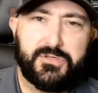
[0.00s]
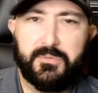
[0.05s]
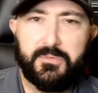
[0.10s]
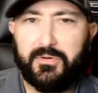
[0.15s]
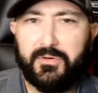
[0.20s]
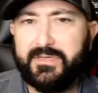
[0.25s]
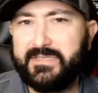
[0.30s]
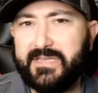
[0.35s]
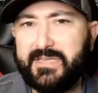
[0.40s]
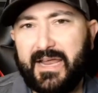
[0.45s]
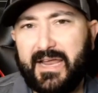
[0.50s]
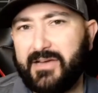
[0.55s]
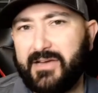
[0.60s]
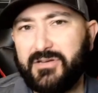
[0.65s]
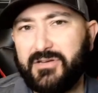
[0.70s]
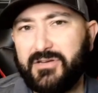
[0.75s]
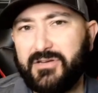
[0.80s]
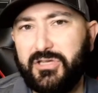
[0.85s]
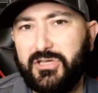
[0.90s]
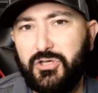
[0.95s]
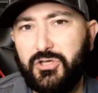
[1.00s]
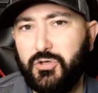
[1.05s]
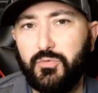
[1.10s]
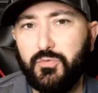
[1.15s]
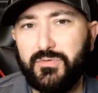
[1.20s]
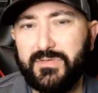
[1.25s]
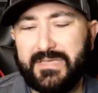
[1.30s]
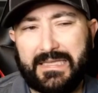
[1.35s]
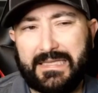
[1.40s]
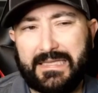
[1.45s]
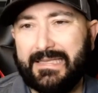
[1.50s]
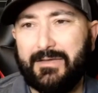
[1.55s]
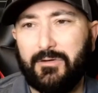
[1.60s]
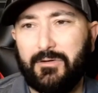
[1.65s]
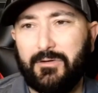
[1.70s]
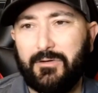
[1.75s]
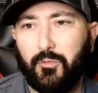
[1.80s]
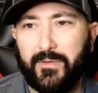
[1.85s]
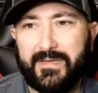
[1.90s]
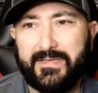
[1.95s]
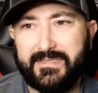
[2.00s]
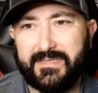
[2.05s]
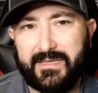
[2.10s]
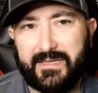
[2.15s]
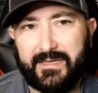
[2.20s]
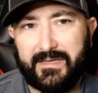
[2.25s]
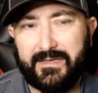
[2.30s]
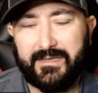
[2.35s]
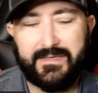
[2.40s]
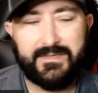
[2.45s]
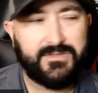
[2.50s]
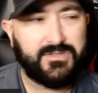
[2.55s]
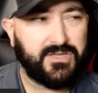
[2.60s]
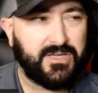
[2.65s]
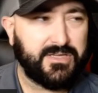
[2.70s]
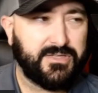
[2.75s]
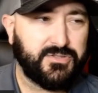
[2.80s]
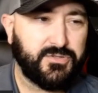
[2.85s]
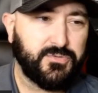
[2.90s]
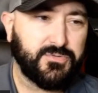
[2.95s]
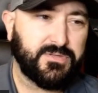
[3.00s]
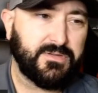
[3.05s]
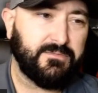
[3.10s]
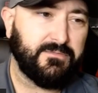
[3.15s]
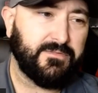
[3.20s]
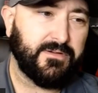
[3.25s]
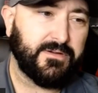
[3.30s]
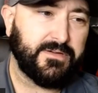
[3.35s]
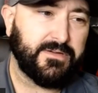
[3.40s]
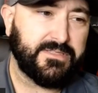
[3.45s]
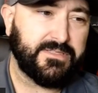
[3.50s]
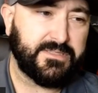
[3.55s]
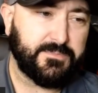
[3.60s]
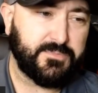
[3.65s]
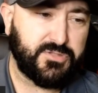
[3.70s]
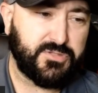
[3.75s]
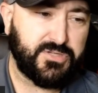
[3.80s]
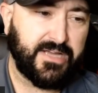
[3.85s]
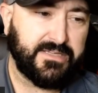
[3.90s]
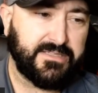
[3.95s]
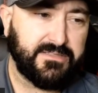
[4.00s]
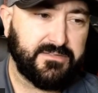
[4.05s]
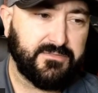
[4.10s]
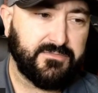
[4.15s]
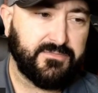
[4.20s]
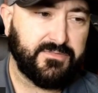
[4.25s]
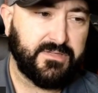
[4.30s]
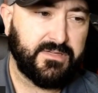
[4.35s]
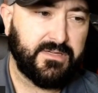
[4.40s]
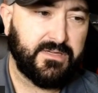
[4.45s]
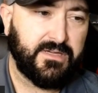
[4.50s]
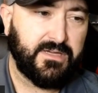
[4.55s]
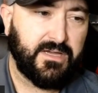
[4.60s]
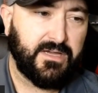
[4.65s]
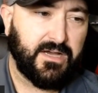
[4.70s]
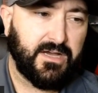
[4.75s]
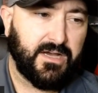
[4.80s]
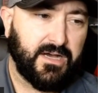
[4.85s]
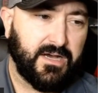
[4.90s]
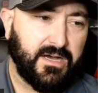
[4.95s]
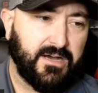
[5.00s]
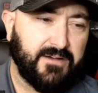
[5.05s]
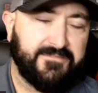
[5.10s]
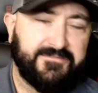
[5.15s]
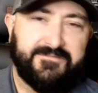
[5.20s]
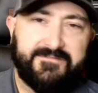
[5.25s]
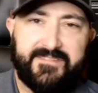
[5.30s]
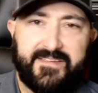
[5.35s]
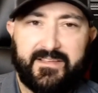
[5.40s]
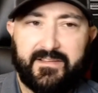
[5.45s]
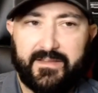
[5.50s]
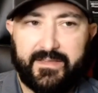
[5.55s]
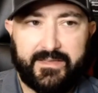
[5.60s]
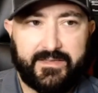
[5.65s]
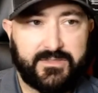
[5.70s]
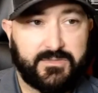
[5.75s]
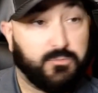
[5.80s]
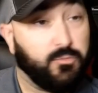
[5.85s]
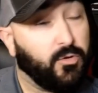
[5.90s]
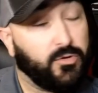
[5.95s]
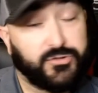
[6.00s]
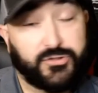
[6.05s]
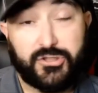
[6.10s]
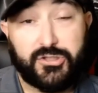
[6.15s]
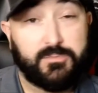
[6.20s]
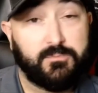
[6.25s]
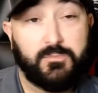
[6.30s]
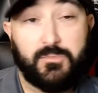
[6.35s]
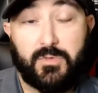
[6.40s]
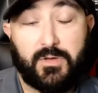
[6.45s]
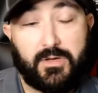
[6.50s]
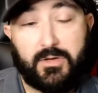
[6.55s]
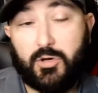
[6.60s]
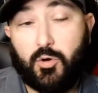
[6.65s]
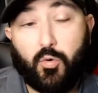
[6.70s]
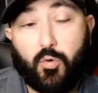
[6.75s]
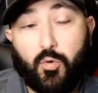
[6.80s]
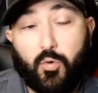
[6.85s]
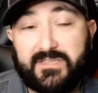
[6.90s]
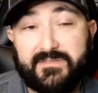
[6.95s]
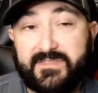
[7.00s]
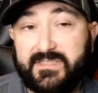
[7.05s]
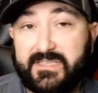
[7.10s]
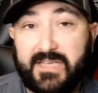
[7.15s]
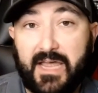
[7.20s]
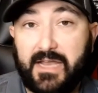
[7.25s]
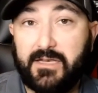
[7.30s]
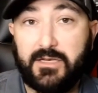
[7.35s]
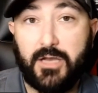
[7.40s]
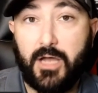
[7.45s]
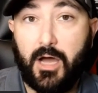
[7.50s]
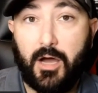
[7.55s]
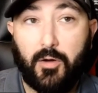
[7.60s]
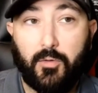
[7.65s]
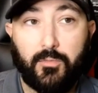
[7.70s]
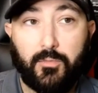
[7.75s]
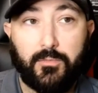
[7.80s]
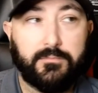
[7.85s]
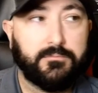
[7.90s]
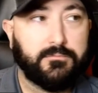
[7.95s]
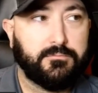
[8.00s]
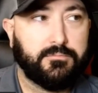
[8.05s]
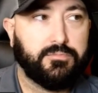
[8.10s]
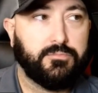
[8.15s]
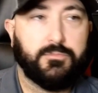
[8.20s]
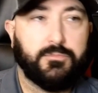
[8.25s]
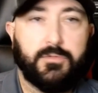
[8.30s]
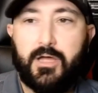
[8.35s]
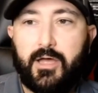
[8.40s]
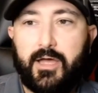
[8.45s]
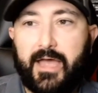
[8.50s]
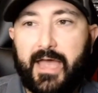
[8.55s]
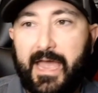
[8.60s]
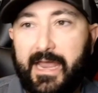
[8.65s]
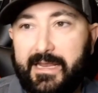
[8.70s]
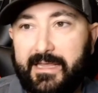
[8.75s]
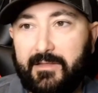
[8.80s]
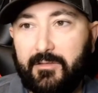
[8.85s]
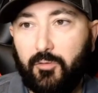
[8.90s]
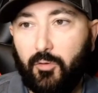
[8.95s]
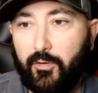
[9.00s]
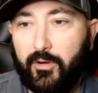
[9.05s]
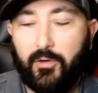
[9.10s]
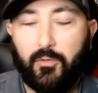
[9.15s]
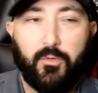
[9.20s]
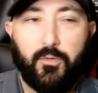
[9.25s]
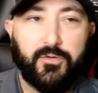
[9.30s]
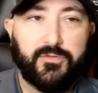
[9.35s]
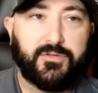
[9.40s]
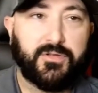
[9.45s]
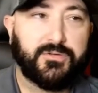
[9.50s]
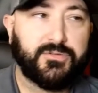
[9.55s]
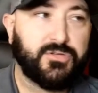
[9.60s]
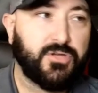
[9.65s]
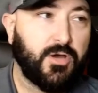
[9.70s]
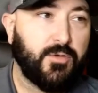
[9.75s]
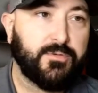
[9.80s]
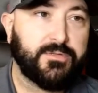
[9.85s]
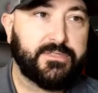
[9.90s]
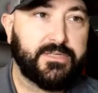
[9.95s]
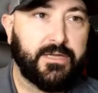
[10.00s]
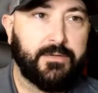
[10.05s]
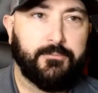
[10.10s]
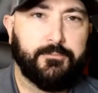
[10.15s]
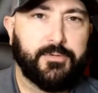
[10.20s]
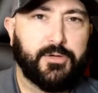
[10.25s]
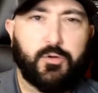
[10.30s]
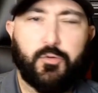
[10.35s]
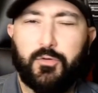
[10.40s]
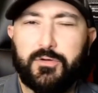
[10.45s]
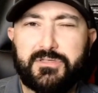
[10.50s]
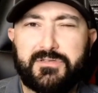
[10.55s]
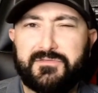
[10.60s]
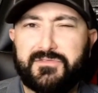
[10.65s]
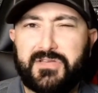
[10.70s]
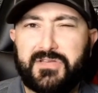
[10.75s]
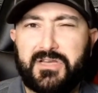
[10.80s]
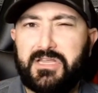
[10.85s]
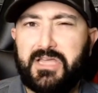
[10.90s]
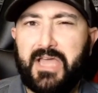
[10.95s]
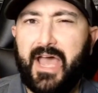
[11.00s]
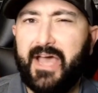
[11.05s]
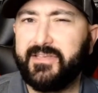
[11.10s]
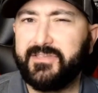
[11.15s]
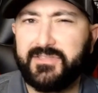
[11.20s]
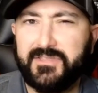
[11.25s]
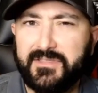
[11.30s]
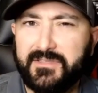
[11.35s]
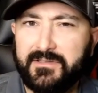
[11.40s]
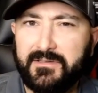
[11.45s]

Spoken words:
He's not actually using legal reasoning. He's using very subjective feelings. Well, courts have said no. Any lawyer worth their salt would say, but courts have said yes.